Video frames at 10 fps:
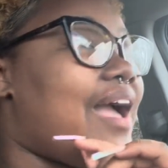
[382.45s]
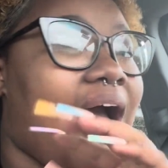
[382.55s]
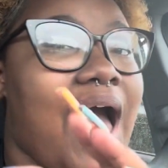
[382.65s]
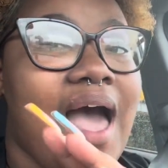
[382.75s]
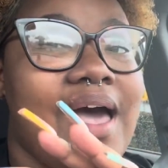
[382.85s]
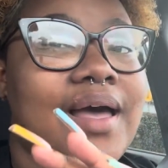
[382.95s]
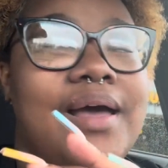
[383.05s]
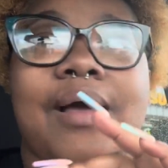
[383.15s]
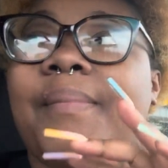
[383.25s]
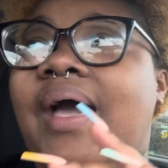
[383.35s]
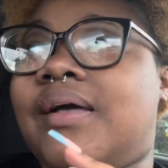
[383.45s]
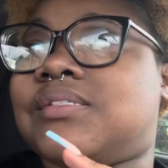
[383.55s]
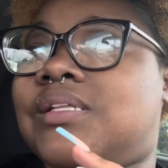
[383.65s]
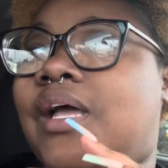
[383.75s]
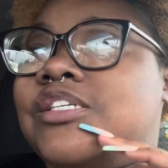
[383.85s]
I'm gonna have
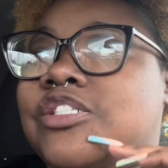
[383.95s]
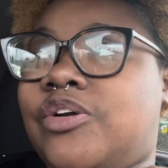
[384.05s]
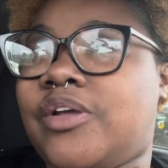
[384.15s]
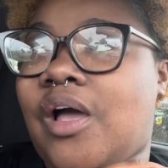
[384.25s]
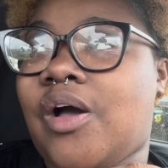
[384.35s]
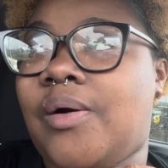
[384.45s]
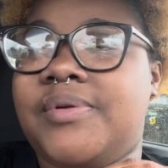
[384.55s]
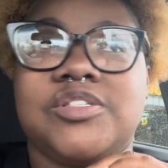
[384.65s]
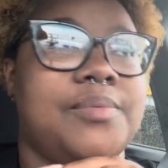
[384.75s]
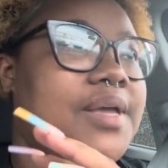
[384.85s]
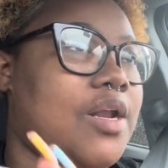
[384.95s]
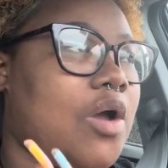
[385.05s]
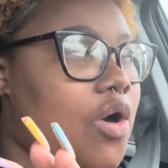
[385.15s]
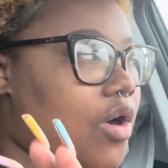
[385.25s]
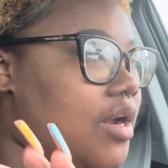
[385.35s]
to like show y'all, but it's gonna be kind
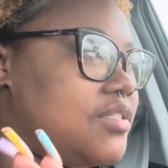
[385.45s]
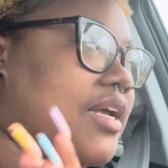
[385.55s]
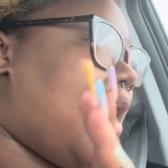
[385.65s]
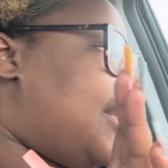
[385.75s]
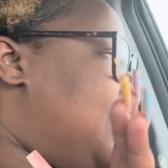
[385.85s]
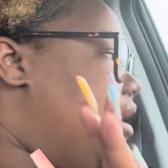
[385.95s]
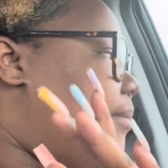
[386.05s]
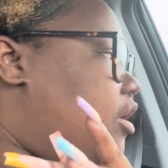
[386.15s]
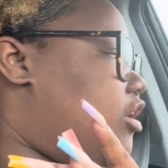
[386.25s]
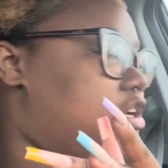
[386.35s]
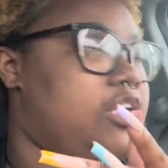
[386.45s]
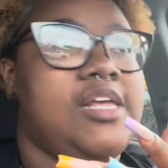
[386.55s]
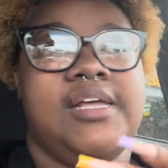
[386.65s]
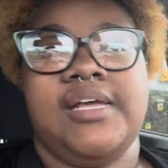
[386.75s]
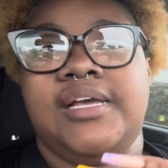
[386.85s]
of hard because like, I gotta get in the mirror,
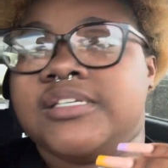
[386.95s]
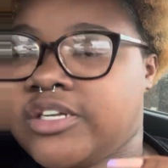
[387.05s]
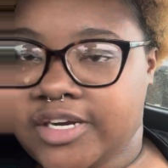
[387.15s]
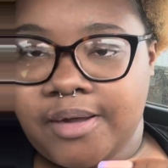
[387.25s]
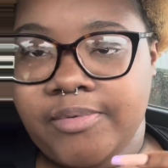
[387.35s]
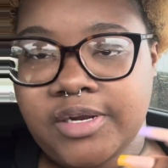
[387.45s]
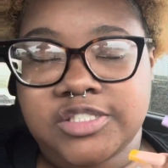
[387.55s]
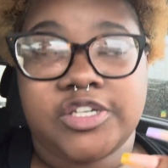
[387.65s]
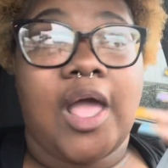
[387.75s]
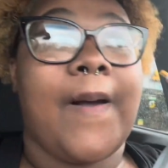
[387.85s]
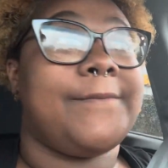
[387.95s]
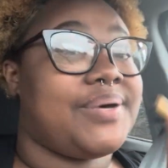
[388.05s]
turn the camera around and show y'all.